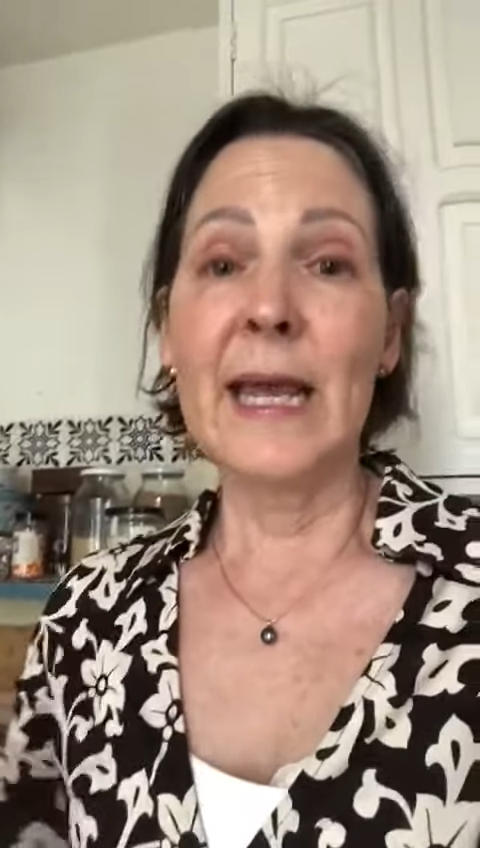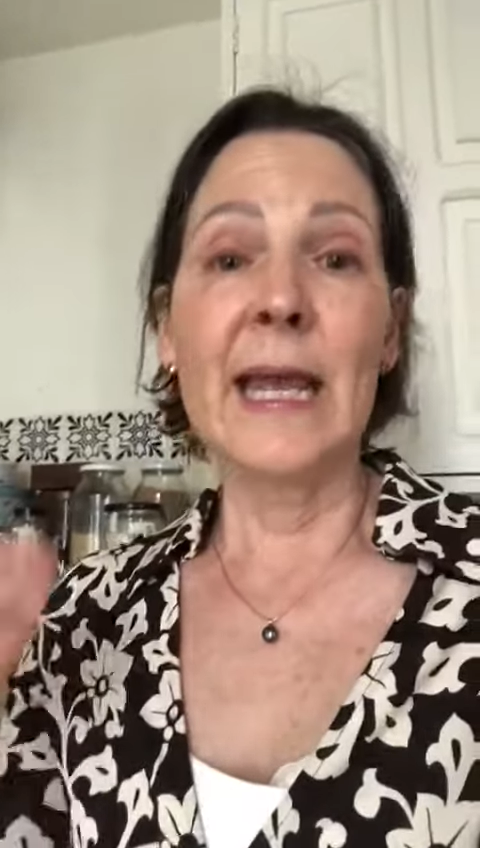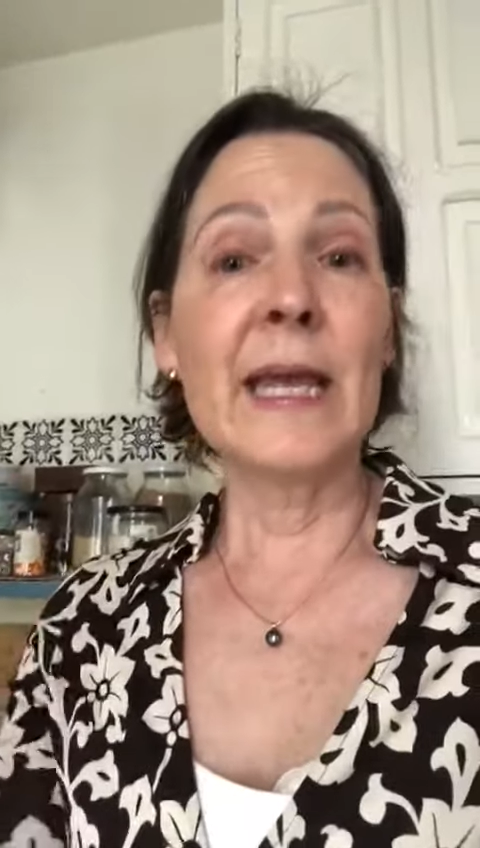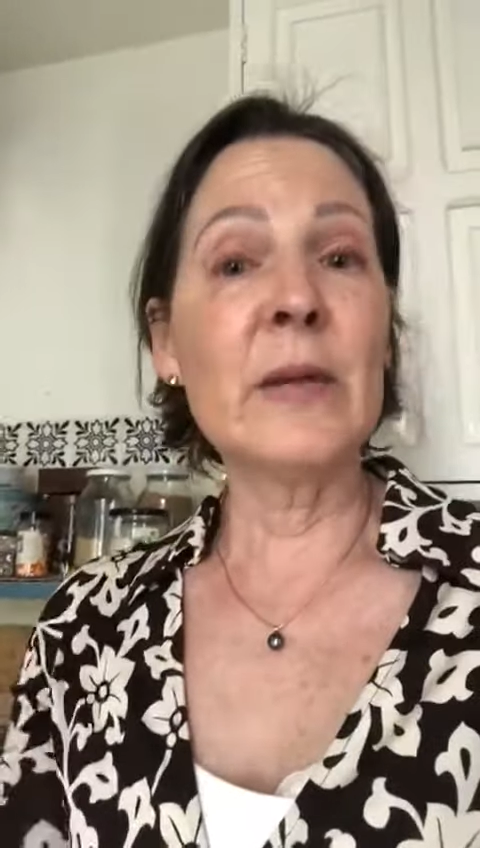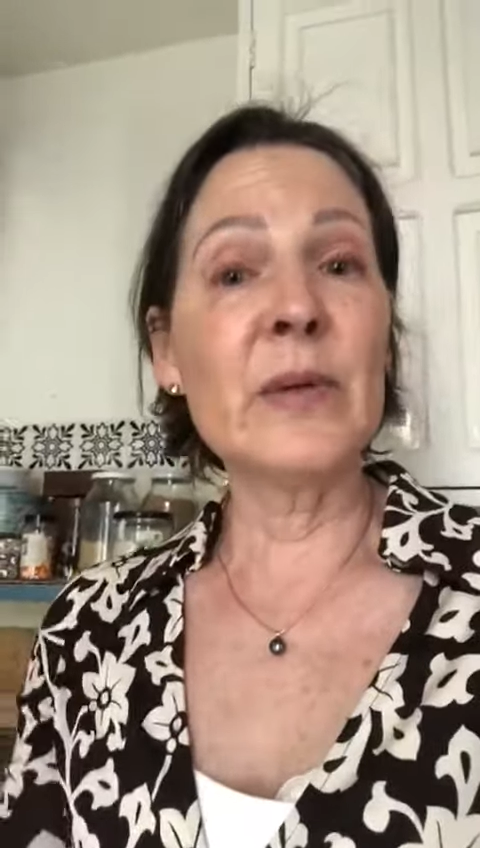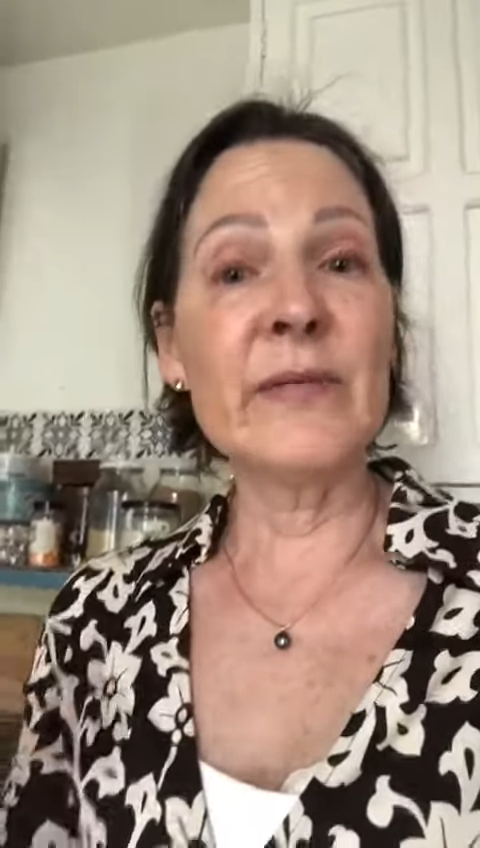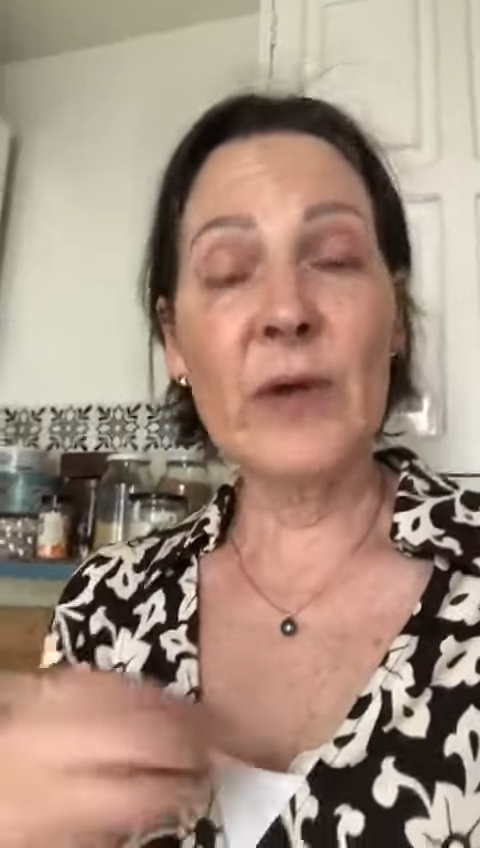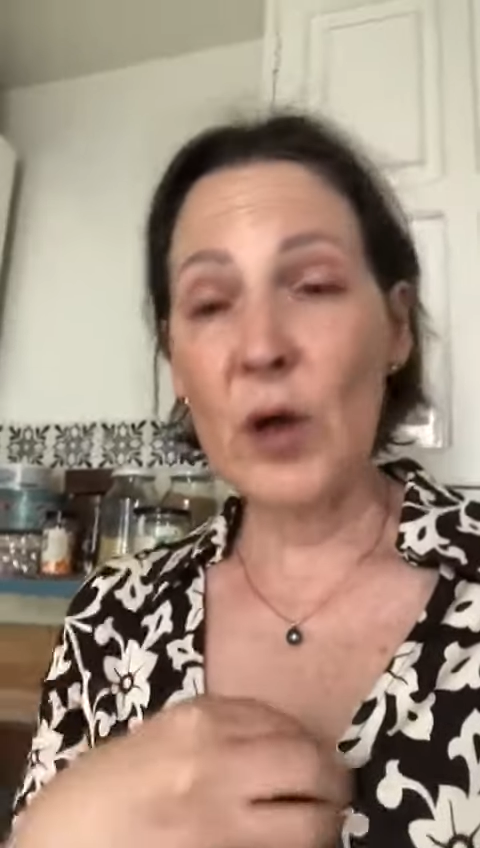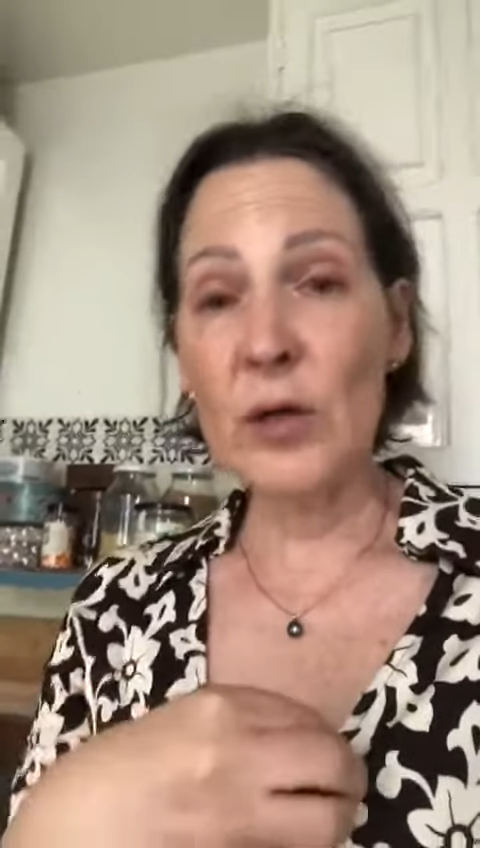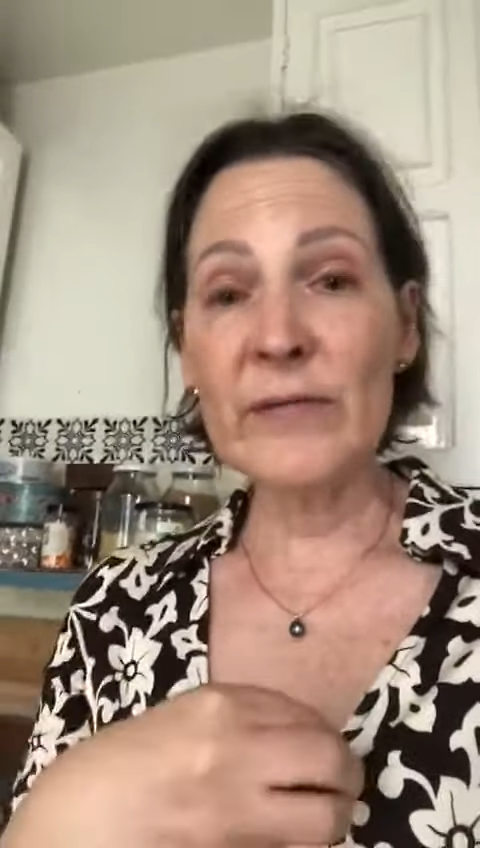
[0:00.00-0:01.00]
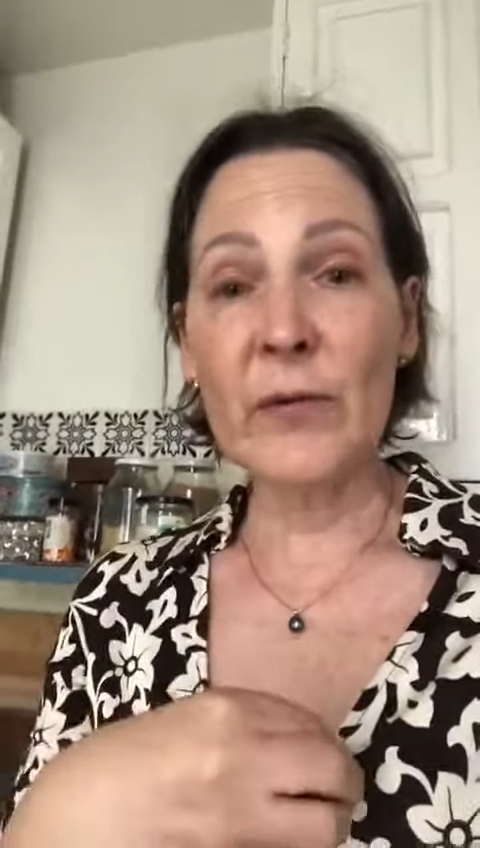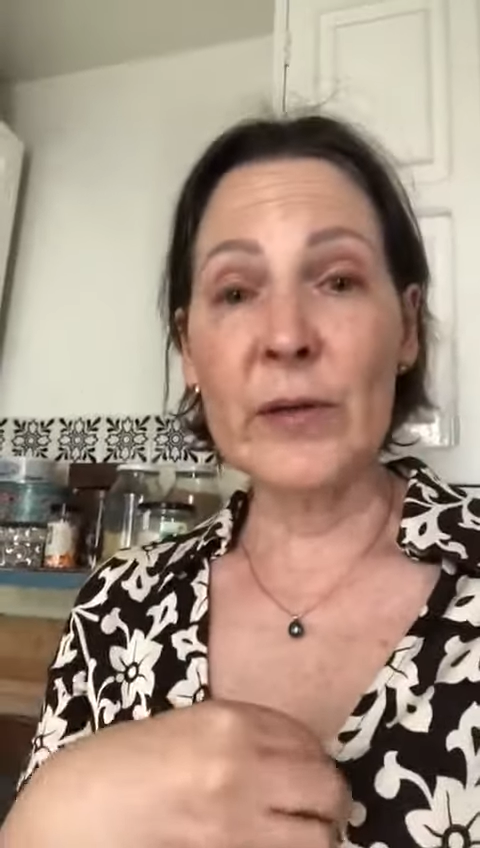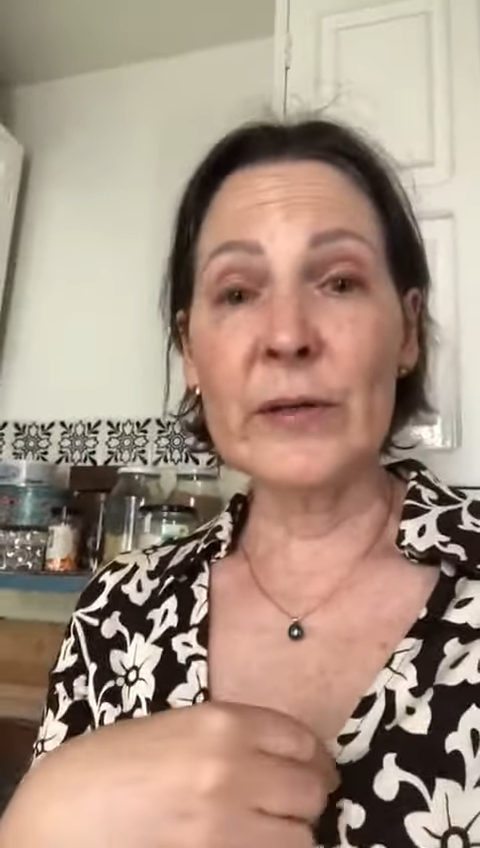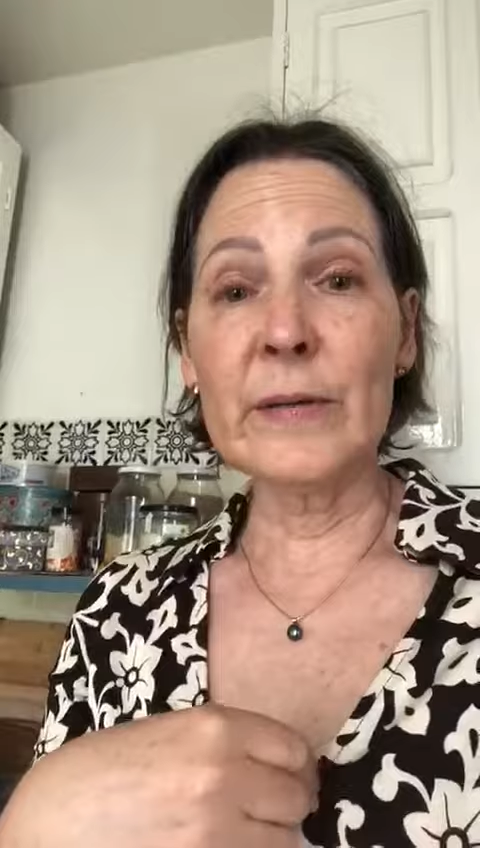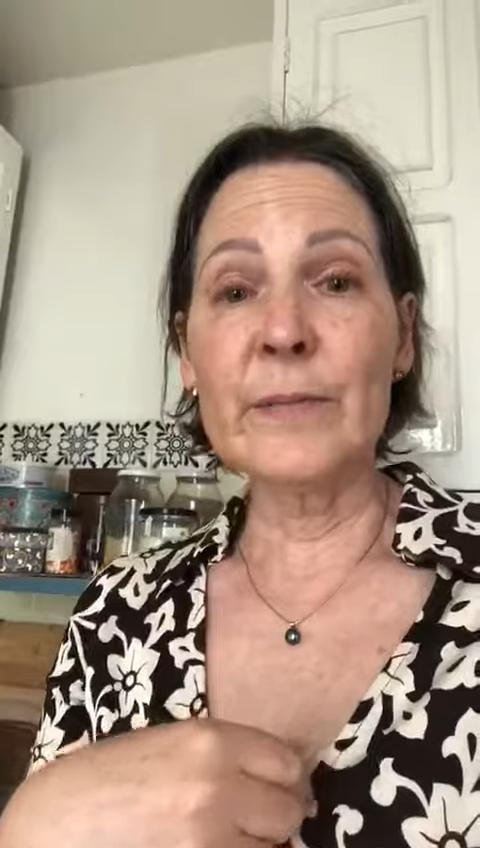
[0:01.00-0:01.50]
in a bit of olive
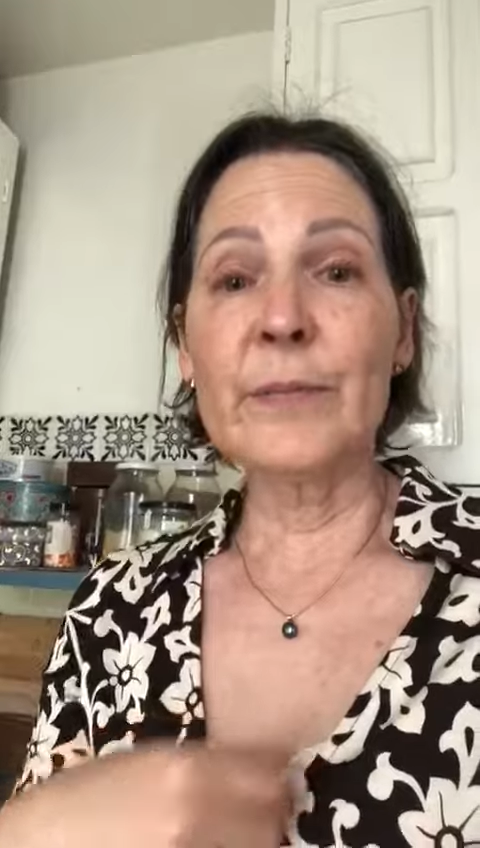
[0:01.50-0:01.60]
oil.